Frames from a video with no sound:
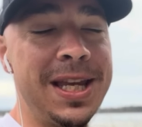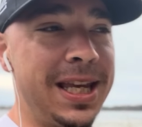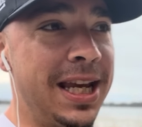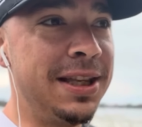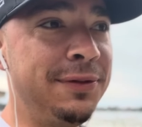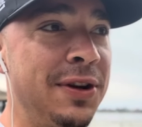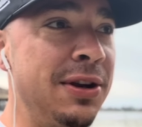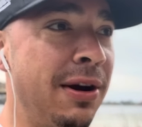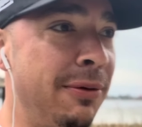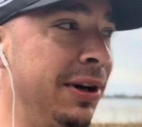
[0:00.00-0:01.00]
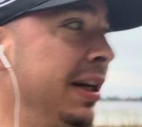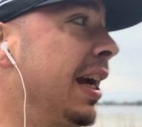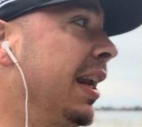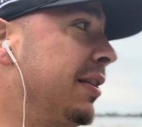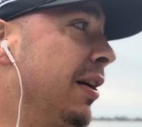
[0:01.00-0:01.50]
in this video, I wanted to
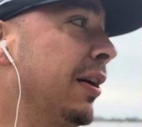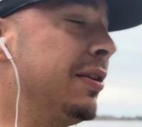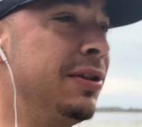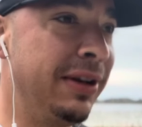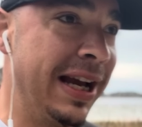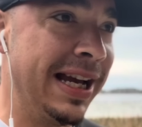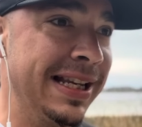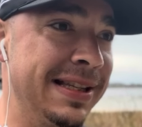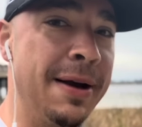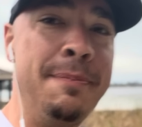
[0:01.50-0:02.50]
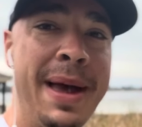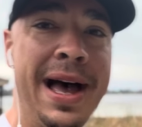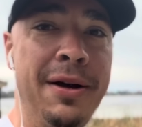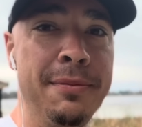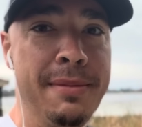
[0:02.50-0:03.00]
kind of talk to you guys
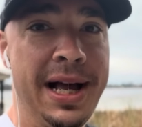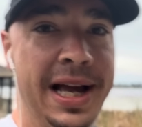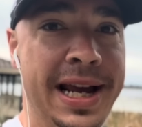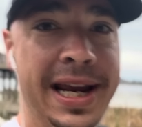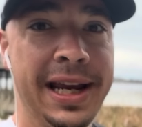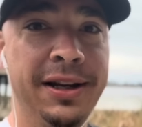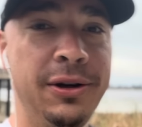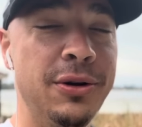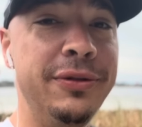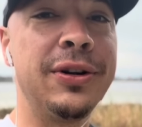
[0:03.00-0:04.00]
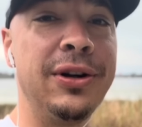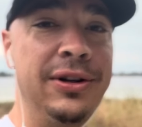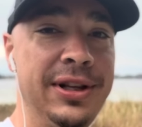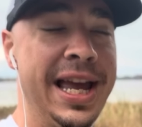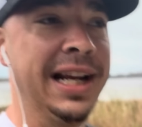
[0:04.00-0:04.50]
about my
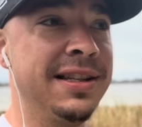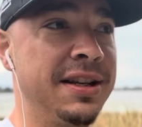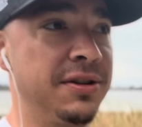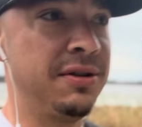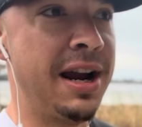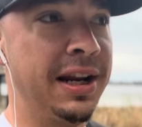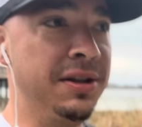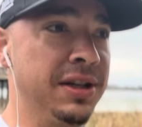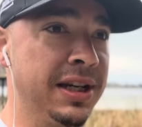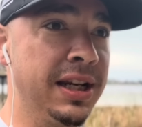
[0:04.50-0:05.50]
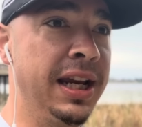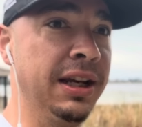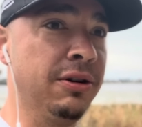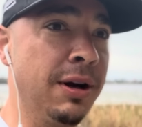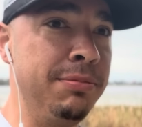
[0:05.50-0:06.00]
overall exit strategy
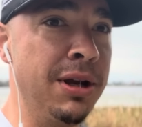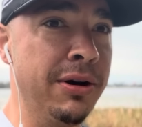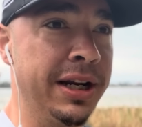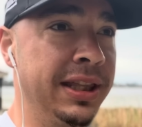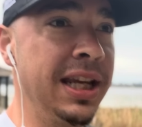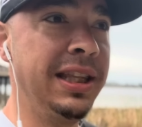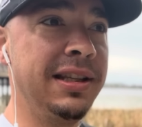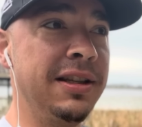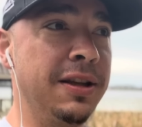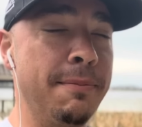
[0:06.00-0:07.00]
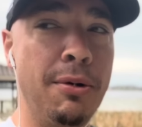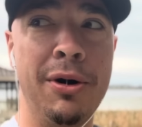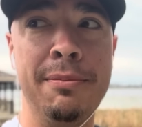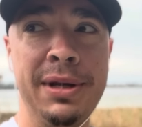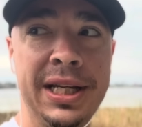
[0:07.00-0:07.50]
in crypto. And I think this is
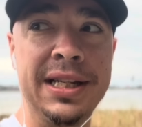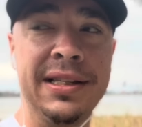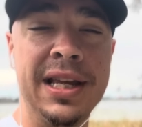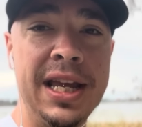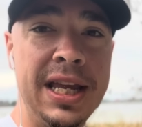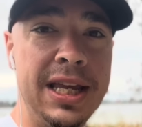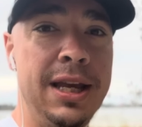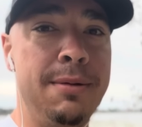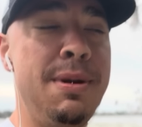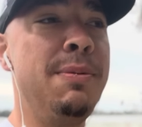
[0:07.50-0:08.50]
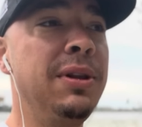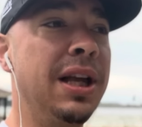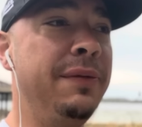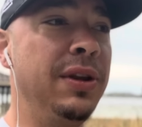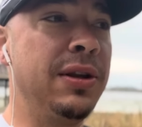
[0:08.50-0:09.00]
important because people
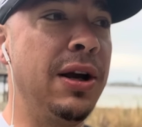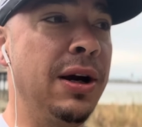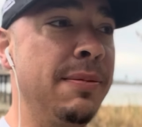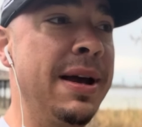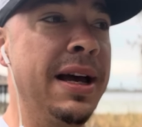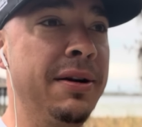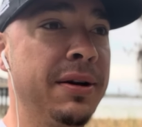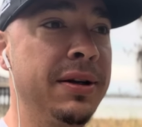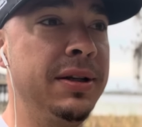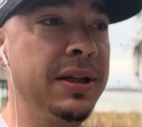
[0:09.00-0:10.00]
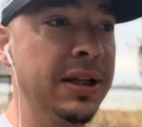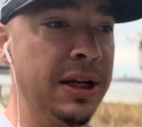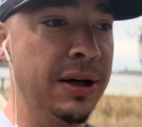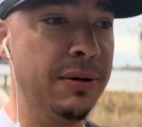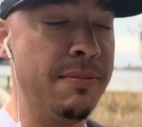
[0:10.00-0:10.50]
love to talk about, you
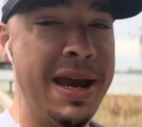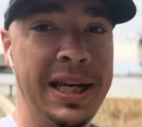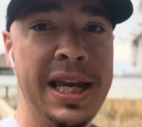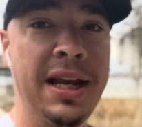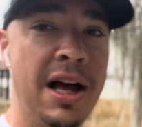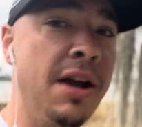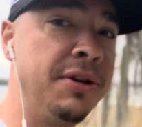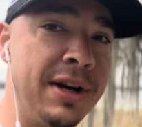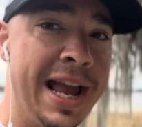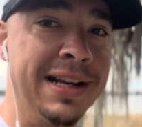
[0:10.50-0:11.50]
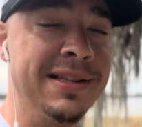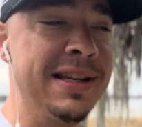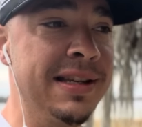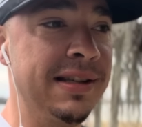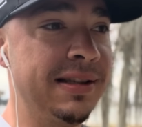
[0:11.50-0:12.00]
know, making
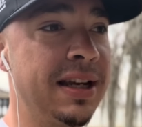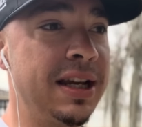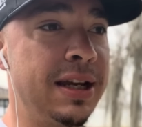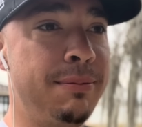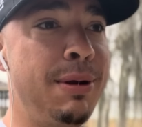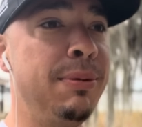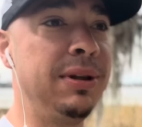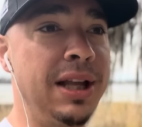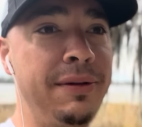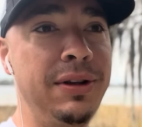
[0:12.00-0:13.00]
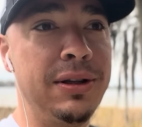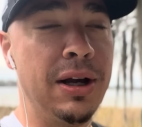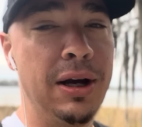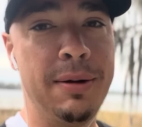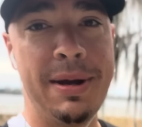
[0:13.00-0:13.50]
100Xs. People love to
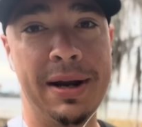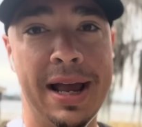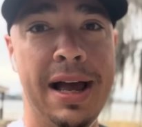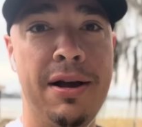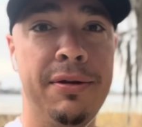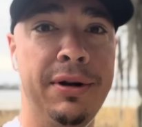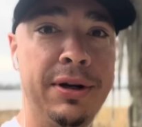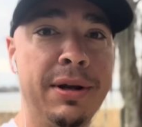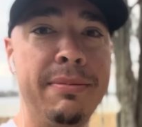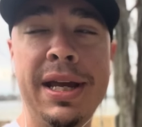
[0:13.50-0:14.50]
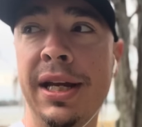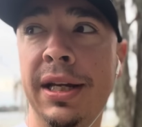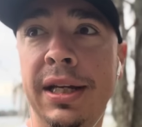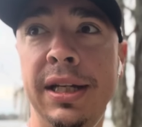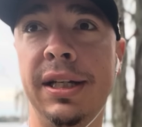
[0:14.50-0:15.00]
talk about how they're going to make
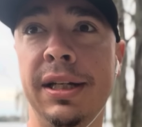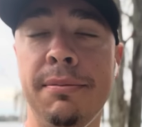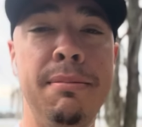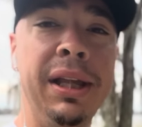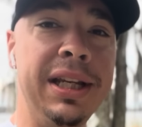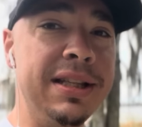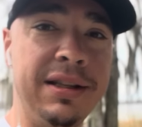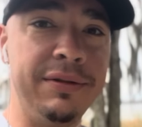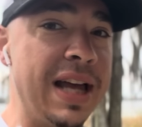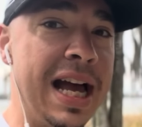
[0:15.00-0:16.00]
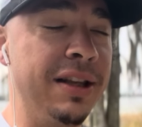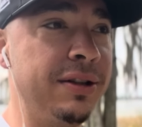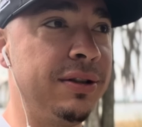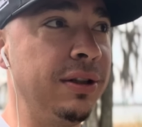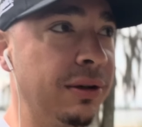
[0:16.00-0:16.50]
millions of
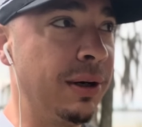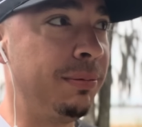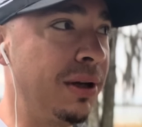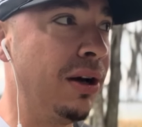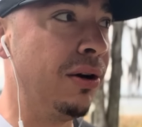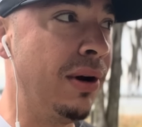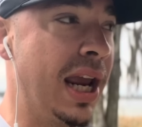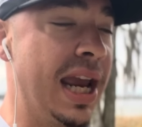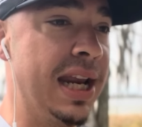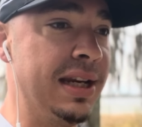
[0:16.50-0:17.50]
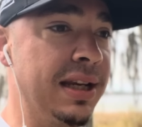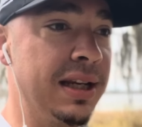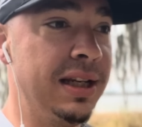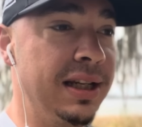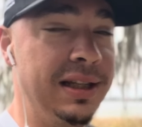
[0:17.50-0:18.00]
dollars in crypto. And
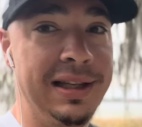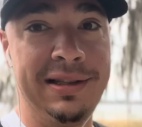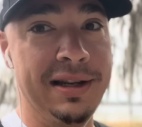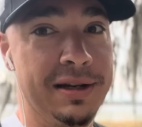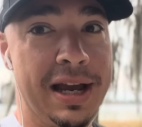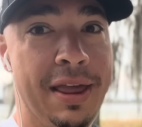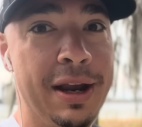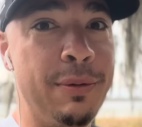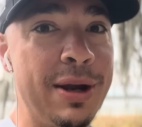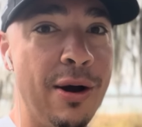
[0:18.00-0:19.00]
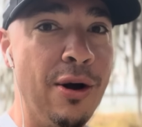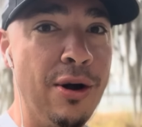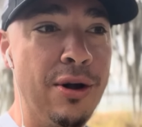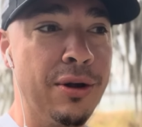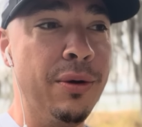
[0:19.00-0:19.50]
listen, I think we
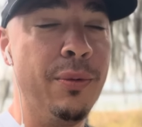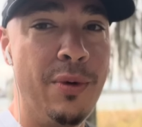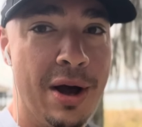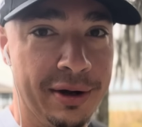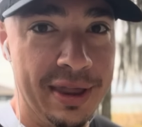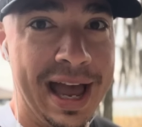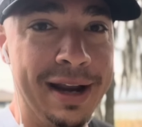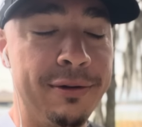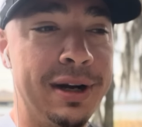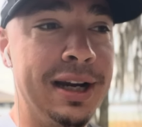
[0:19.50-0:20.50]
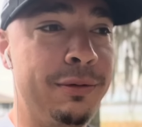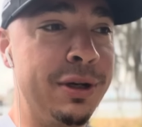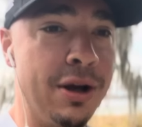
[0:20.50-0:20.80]
all want that, right? We